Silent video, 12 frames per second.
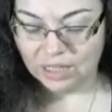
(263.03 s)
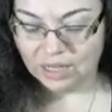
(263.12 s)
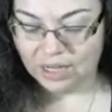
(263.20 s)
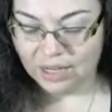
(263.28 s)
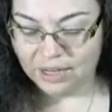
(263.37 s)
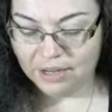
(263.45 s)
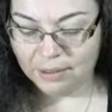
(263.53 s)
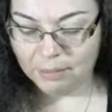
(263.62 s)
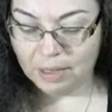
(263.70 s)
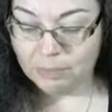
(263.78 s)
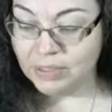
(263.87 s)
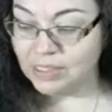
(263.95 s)
Um,
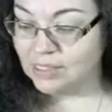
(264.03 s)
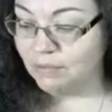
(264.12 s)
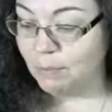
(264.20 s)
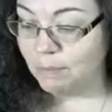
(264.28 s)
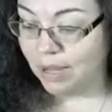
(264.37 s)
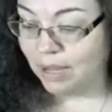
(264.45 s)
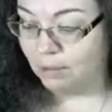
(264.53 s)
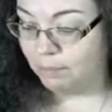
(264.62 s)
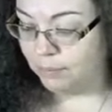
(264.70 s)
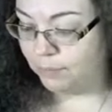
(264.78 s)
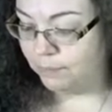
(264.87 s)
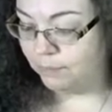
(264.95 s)
a piece of a map.
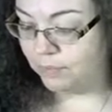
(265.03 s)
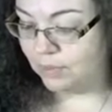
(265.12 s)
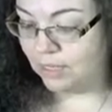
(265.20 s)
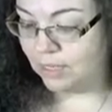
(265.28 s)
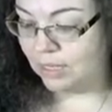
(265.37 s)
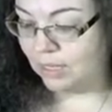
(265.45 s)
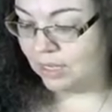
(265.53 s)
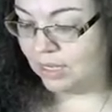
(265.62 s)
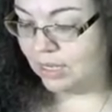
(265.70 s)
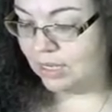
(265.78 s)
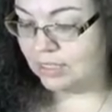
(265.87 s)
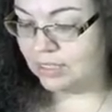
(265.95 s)
I
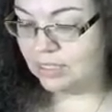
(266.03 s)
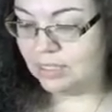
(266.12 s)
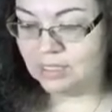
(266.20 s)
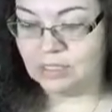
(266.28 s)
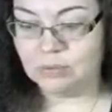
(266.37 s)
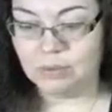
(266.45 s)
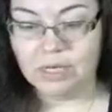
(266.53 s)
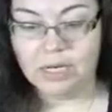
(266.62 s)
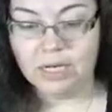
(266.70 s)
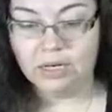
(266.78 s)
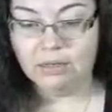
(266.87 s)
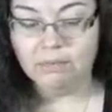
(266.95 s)
got this one
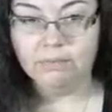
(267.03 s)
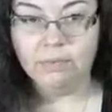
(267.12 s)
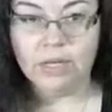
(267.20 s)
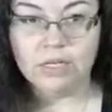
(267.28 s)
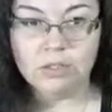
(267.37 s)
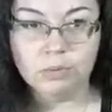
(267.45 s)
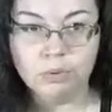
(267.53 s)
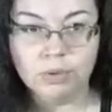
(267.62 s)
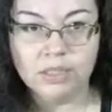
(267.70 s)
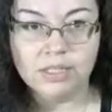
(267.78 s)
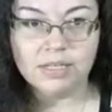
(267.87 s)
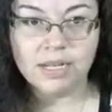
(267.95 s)
here. I just pulled
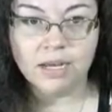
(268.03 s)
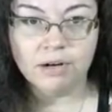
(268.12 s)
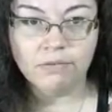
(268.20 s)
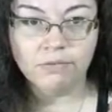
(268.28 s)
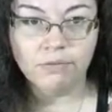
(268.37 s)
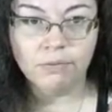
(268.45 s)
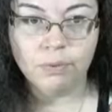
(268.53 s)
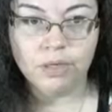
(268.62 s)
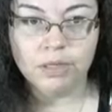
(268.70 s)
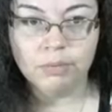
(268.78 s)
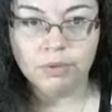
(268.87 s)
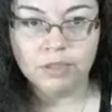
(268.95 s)
this out of one of
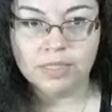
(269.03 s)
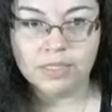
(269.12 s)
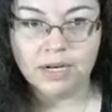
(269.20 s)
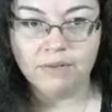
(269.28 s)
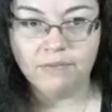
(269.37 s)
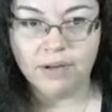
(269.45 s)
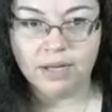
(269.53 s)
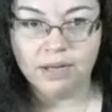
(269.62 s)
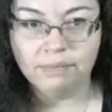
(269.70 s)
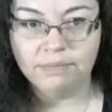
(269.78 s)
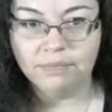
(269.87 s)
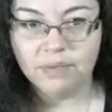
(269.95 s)
the books that I've
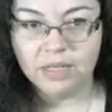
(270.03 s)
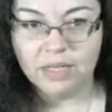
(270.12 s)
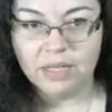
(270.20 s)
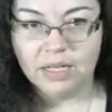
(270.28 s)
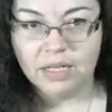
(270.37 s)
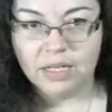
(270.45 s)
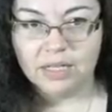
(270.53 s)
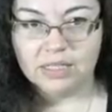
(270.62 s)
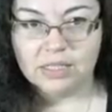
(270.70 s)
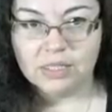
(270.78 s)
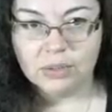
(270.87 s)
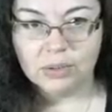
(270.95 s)
got.
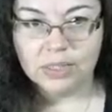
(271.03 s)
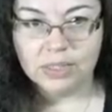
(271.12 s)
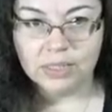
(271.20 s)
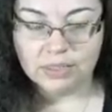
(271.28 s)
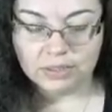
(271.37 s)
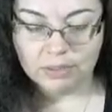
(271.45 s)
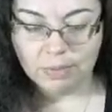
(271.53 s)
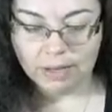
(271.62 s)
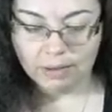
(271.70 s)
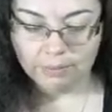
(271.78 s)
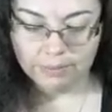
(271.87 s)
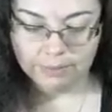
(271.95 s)
So there's a map.